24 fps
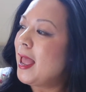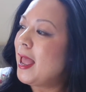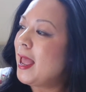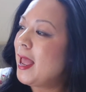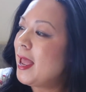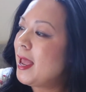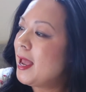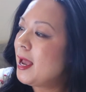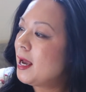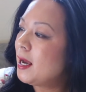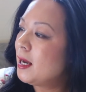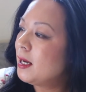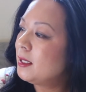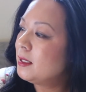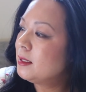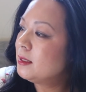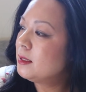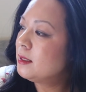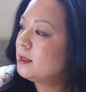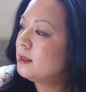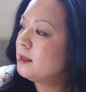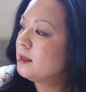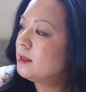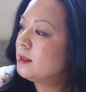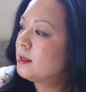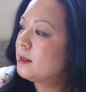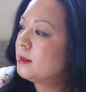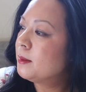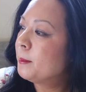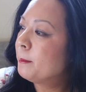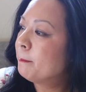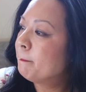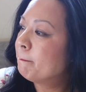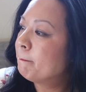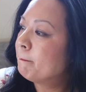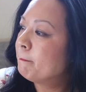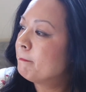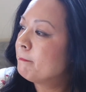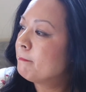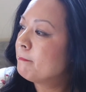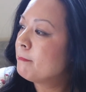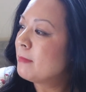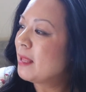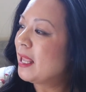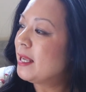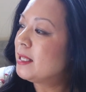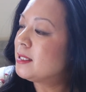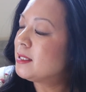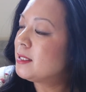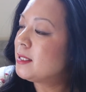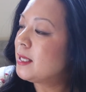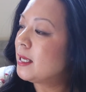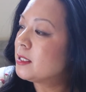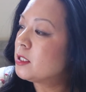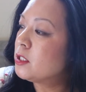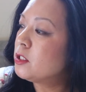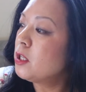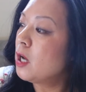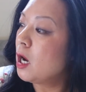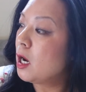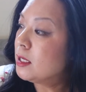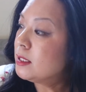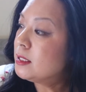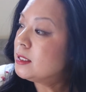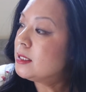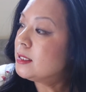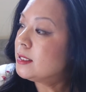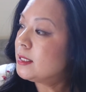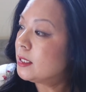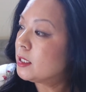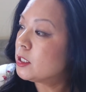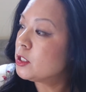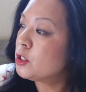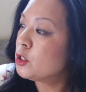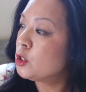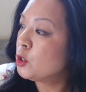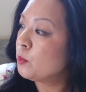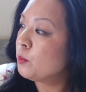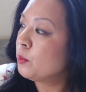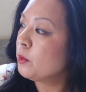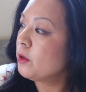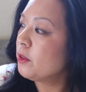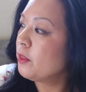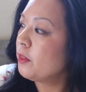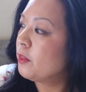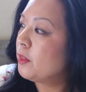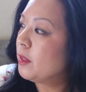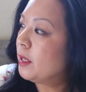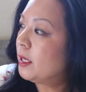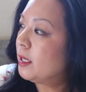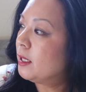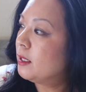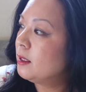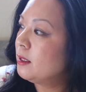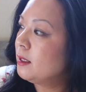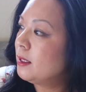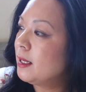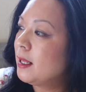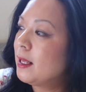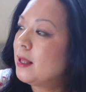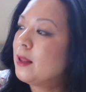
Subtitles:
And it says non-stick, super thin.